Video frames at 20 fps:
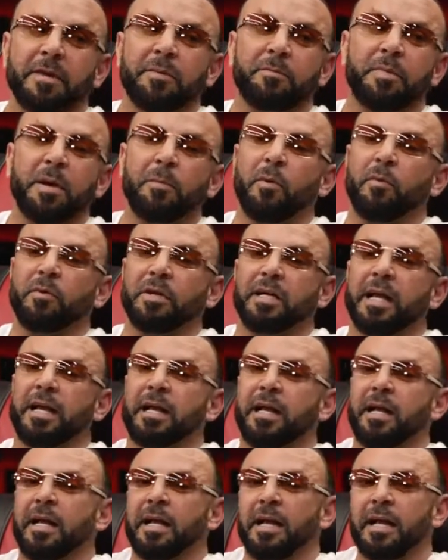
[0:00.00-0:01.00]
But people
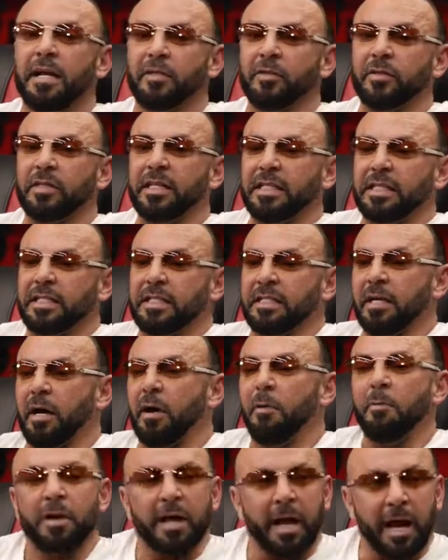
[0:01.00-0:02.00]
get into these
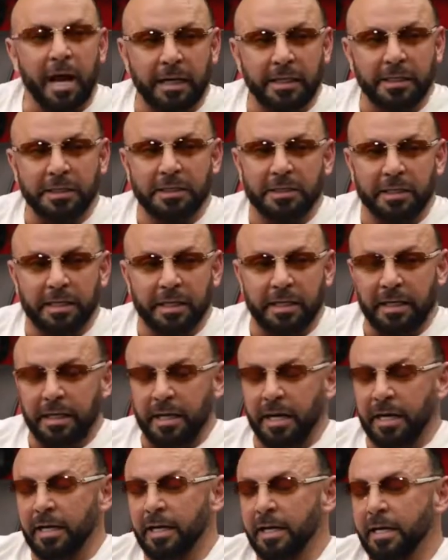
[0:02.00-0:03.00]
dumb kind of shit and
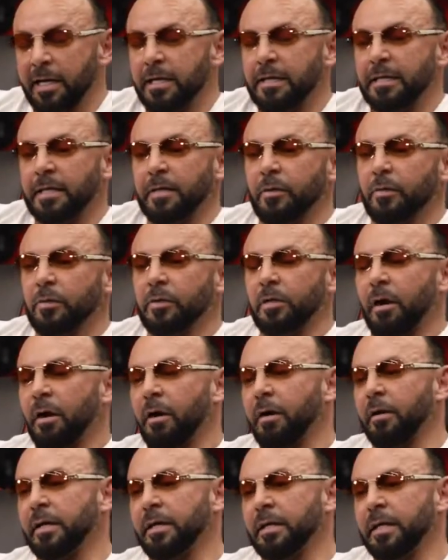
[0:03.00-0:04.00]
then they don't
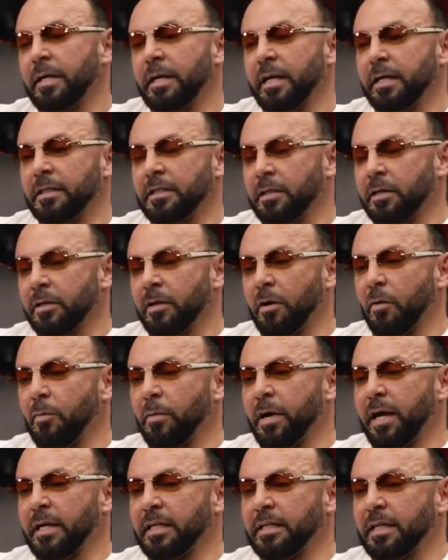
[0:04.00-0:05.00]
talk. And then next thing you know,
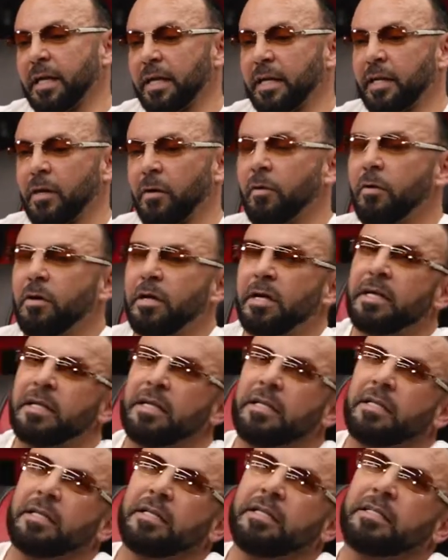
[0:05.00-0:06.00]
man, it's like,
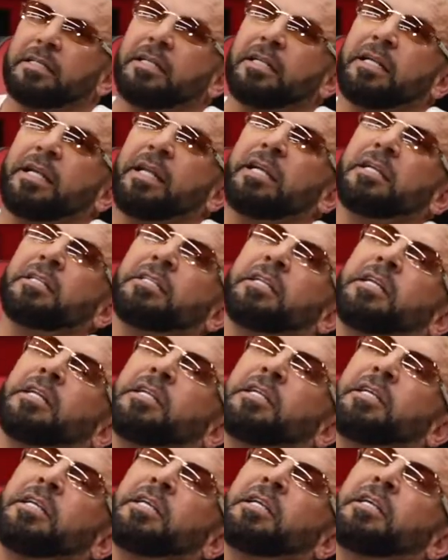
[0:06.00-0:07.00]
here's
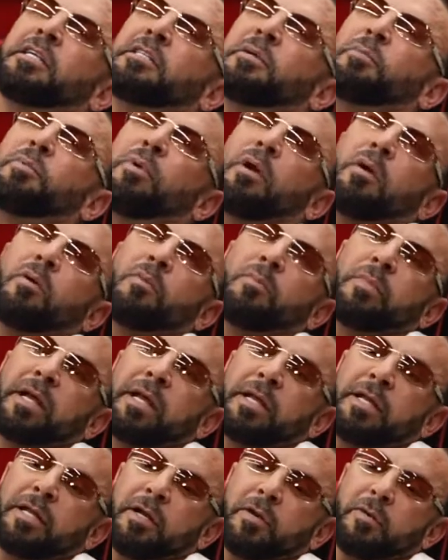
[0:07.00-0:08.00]
the problem,
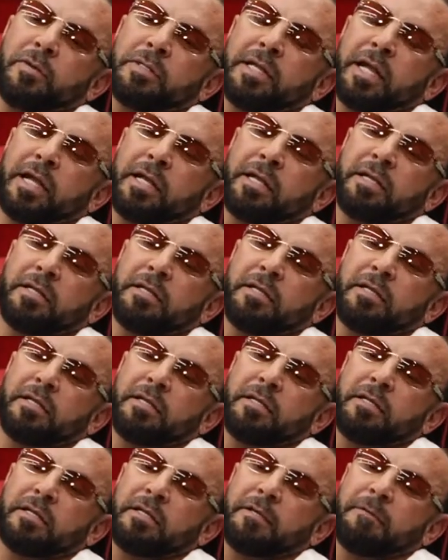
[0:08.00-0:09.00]
man. It's like
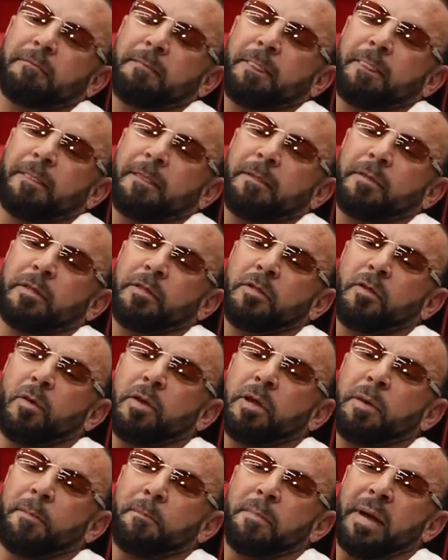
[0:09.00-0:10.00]

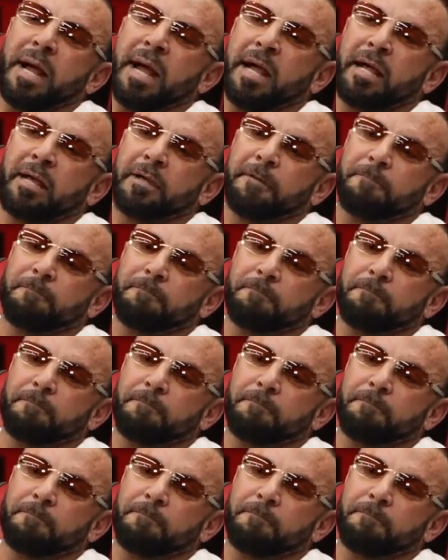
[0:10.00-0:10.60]
looking back,